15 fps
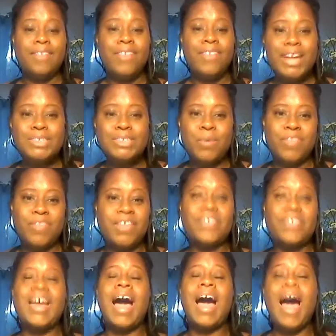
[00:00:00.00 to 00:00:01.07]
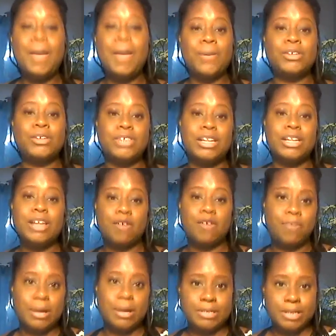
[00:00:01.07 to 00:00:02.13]
That's one thing that I personally
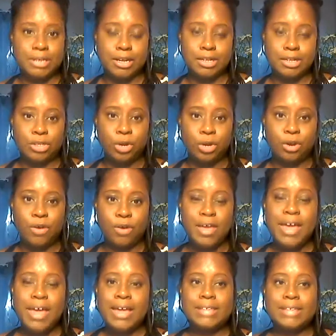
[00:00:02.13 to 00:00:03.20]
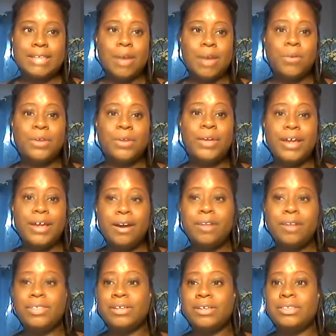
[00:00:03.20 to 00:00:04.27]
love about sitting in circle, is that when you
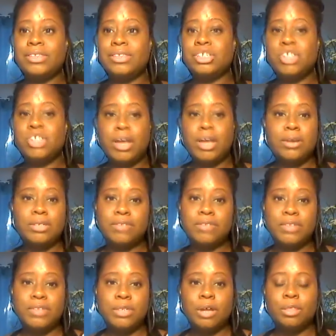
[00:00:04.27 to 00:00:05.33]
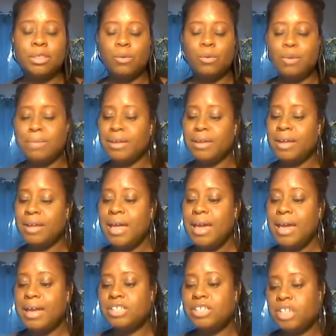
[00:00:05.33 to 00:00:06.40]
hear the shares of these other women,
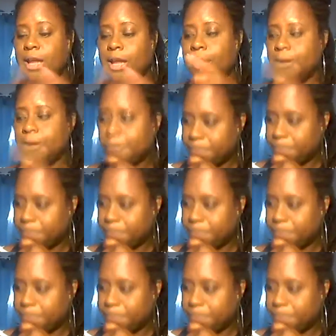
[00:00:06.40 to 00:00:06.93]
it's like,